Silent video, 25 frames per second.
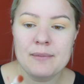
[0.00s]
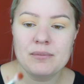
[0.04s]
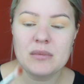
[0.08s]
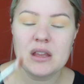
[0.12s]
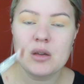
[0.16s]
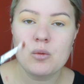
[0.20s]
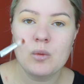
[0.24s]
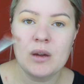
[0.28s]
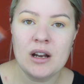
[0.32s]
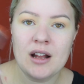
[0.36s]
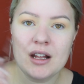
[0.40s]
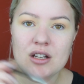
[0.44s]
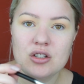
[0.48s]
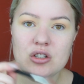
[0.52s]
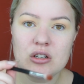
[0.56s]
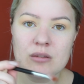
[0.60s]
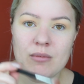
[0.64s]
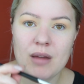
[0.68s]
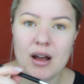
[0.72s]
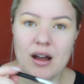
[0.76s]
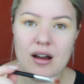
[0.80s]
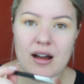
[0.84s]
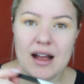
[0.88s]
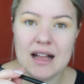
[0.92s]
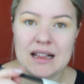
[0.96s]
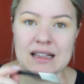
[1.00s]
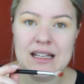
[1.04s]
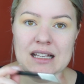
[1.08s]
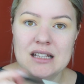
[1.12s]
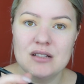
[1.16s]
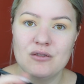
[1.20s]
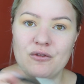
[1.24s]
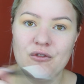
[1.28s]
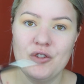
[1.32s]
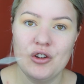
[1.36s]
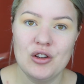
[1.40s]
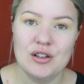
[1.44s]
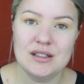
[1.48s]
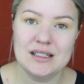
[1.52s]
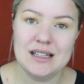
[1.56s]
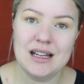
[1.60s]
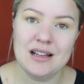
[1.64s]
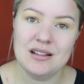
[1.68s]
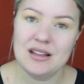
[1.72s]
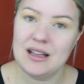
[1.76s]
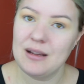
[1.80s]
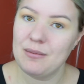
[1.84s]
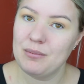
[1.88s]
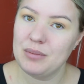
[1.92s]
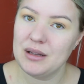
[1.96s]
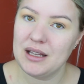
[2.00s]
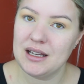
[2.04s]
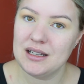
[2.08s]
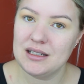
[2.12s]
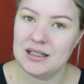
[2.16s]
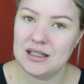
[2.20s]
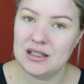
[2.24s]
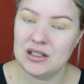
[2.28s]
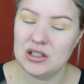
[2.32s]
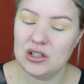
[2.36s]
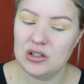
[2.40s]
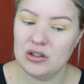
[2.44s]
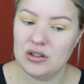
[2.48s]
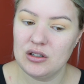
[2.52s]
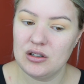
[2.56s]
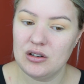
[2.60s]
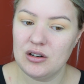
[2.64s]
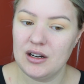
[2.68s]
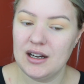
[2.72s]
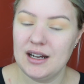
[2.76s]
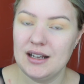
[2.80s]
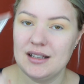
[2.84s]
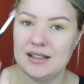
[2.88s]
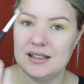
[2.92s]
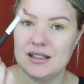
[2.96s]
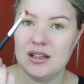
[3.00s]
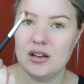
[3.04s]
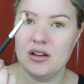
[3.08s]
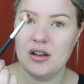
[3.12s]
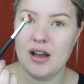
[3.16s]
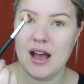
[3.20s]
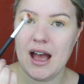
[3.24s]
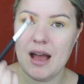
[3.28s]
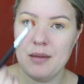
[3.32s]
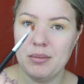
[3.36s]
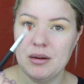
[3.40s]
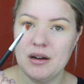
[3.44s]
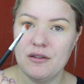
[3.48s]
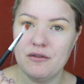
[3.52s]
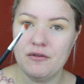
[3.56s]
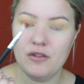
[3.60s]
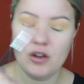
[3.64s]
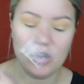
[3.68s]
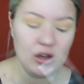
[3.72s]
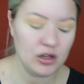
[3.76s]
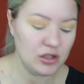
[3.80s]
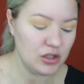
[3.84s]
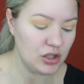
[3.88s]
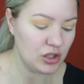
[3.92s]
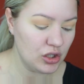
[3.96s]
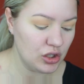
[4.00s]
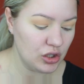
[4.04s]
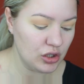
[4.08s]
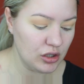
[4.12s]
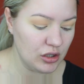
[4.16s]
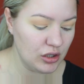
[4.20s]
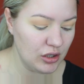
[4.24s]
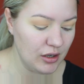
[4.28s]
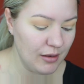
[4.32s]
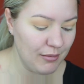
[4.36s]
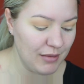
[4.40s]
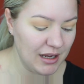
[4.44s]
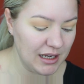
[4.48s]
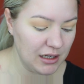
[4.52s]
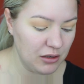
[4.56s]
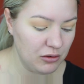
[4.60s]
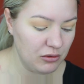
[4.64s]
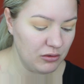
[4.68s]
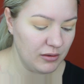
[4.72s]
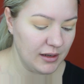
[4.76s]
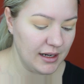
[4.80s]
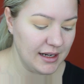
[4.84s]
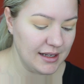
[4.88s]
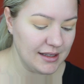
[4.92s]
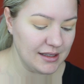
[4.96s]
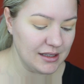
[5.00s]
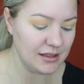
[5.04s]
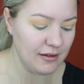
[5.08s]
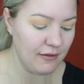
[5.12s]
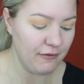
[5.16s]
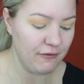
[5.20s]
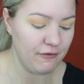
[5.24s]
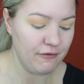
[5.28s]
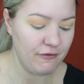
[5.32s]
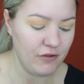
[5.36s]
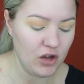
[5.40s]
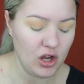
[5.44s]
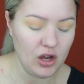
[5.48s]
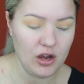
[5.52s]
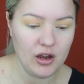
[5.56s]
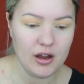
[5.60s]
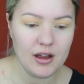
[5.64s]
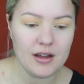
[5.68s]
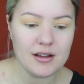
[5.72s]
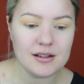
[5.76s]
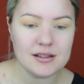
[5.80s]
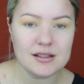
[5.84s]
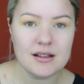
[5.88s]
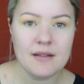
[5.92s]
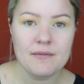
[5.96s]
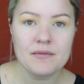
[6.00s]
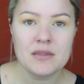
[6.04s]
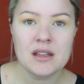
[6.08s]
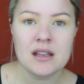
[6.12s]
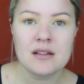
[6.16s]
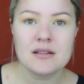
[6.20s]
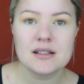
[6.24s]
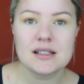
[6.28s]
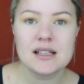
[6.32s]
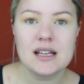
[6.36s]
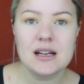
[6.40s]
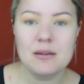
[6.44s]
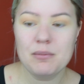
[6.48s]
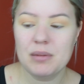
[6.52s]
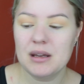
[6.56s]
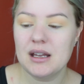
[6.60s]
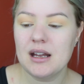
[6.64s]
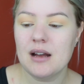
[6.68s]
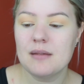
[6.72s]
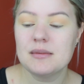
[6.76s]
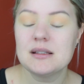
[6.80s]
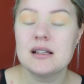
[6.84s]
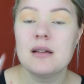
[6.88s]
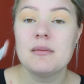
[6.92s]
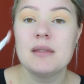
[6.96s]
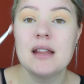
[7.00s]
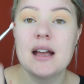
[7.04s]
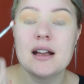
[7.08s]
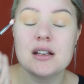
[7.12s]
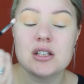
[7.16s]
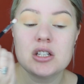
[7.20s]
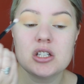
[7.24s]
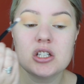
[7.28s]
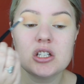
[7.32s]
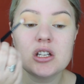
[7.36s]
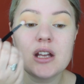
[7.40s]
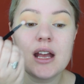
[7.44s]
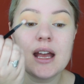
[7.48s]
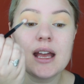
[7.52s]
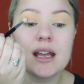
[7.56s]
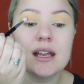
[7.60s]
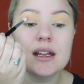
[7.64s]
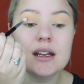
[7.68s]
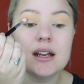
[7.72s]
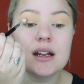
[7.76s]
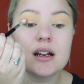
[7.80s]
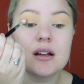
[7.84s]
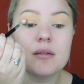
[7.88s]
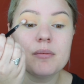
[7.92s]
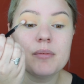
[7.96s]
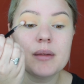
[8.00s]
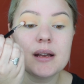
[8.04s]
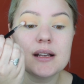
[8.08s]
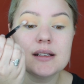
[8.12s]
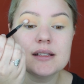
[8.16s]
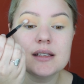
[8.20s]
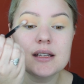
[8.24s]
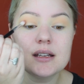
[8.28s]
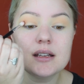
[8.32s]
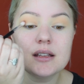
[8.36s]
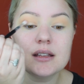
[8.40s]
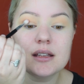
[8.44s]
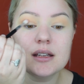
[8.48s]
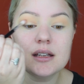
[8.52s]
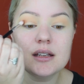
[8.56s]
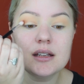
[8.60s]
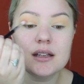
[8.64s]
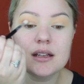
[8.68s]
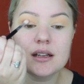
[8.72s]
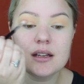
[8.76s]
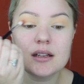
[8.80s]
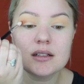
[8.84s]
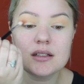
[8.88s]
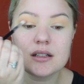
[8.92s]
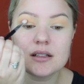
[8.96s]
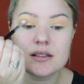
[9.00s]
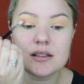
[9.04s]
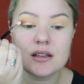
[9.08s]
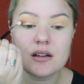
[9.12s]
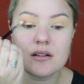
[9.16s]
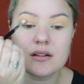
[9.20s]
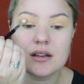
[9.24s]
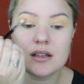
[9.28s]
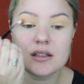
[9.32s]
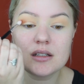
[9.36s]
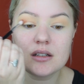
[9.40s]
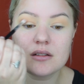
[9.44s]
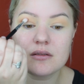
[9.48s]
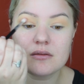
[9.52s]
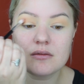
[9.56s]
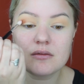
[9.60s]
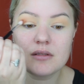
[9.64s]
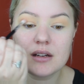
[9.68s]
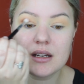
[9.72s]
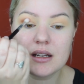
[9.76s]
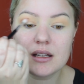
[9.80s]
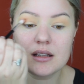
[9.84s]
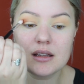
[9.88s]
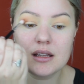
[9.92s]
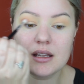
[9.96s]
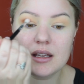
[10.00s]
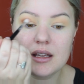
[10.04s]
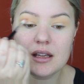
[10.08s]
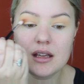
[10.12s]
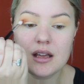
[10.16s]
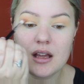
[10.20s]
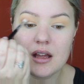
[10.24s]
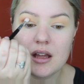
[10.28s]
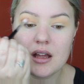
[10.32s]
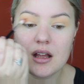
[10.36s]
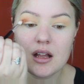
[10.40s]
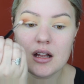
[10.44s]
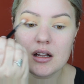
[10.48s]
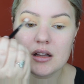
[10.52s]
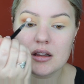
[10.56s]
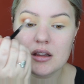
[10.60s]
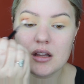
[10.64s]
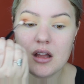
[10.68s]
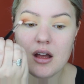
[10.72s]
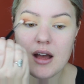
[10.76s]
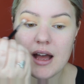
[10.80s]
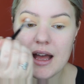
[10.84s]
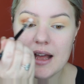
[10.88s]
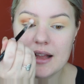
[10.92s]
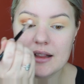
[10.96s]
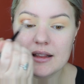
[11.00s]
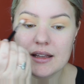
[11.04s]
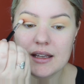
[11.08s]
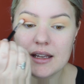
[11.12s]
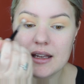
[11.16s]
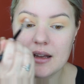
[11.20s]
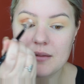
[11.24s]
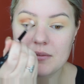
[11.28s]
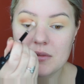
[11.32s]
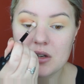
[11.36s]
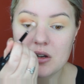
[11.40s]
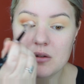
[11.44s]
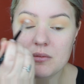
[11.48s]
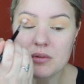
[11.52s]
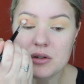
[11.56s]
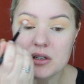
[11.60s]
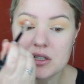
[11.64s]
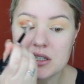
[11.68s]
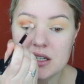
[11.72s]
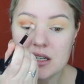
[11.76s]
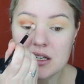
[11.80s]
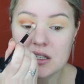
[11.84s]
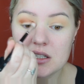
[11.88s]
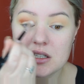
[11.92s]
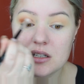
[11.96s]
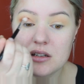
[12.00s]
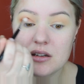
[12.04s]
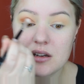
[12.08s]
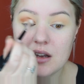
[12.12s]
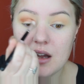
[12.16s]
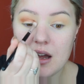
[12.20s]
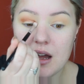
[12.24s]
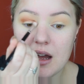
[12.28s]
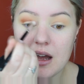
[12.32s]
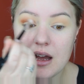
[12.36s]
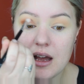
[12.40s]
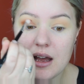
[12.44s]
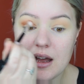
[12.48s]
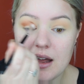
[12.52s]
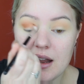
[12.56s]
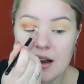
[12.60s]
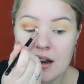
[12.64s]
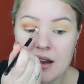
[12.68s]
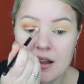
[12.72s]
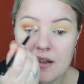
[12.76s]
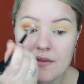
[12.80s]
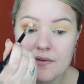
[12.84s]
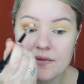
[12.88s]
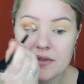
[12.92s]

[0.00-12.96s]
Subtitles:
when I do my eyelids first and then blend into the crease. So I prefer to do my crease first. It's going to pick up some of that shade, and I'm basically just going to really lightly, I'm not pushing too hard,